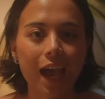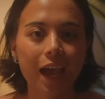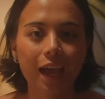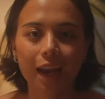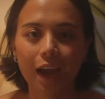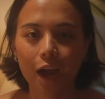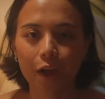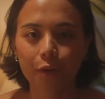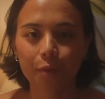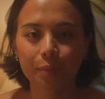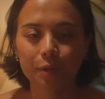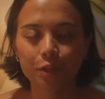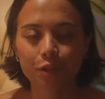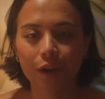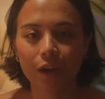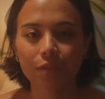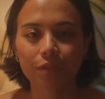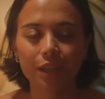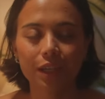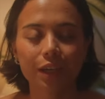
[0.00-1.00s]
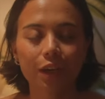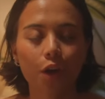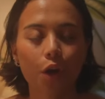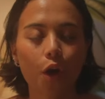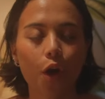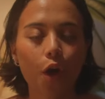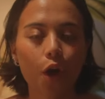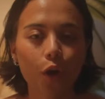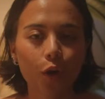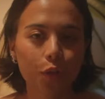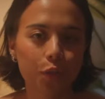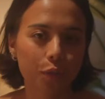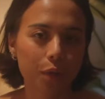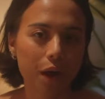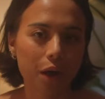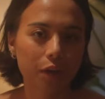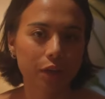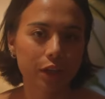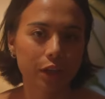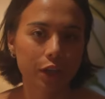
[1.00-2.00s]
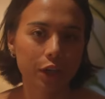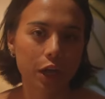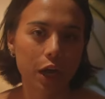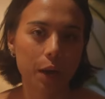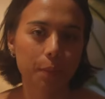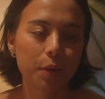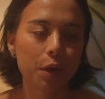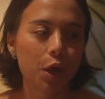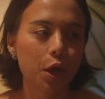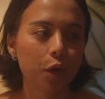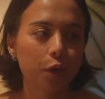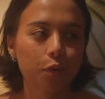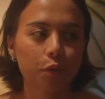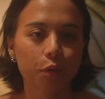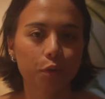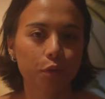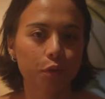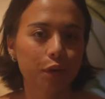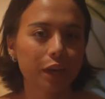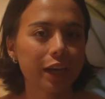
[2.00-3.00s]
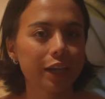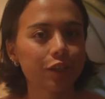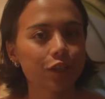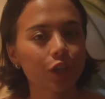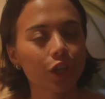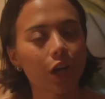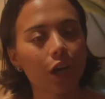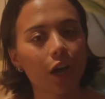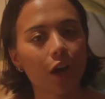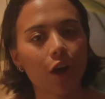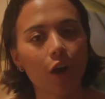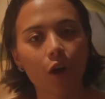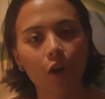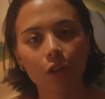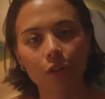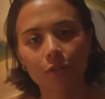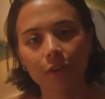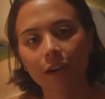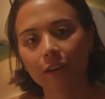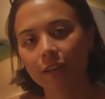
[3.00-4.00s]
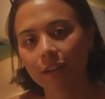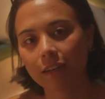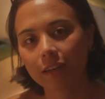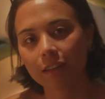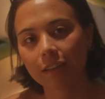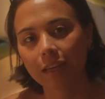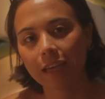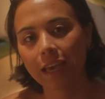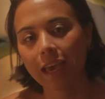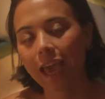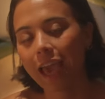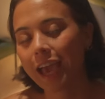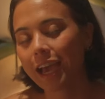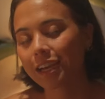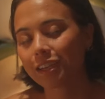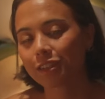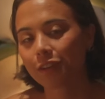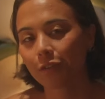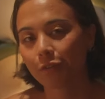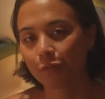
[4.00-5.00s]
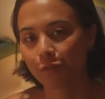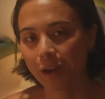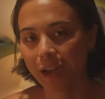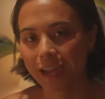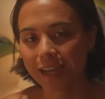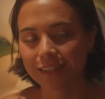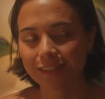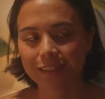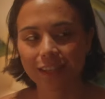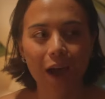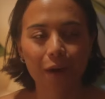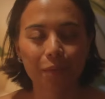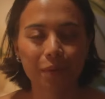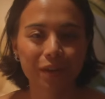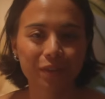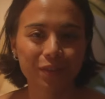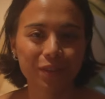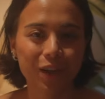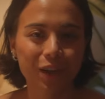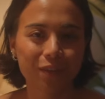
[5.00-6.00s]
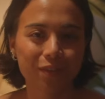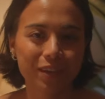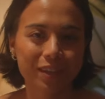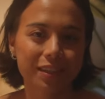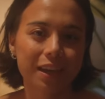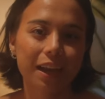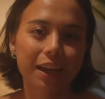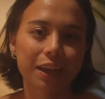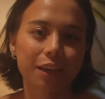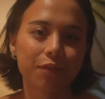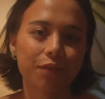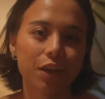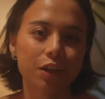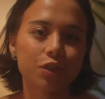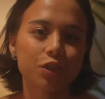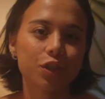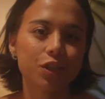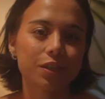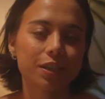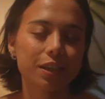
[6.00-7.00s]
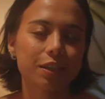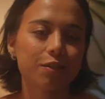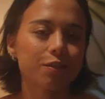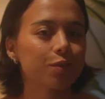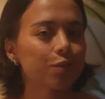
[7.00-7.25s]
and I will be traveling all throughout Europe, through Croatia, all around Italy and France. We have a lot of exciting adventures in